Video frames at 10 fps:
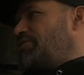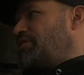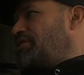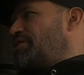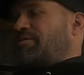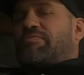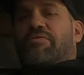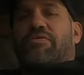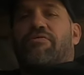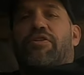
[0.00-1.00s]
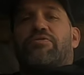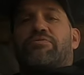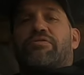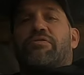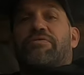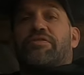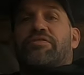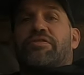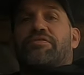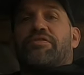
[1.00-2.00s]
it uh, floats or if it
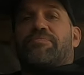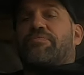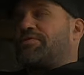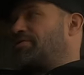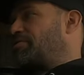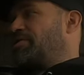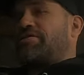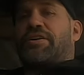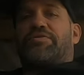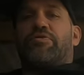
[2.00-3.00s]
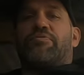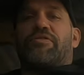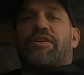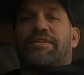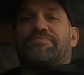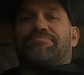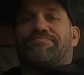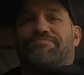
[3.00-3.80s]
sinks. So uh, stay tuned for that.